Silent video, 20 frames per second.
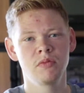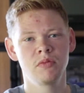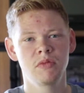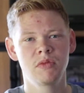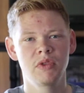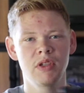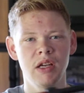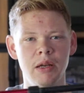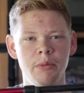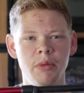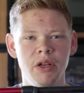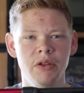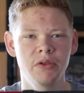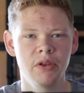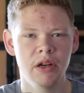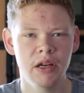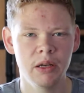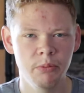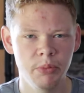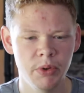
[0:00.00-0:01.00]
talking about
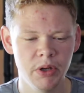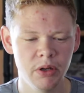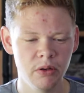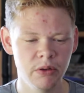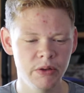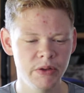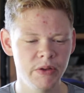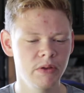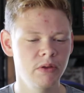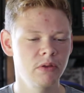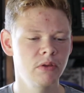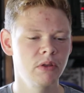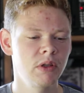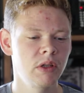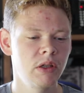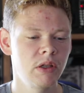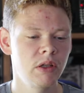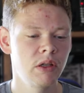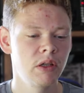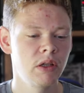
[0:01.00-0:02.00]
trekking poles.
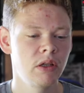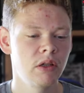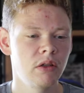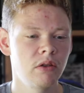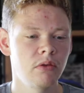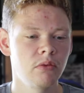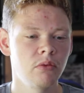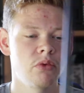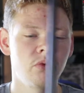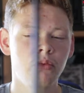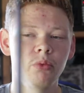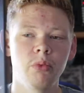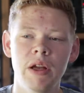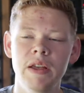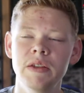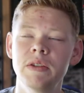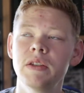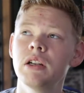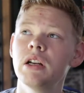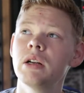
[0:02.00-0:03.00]
Raising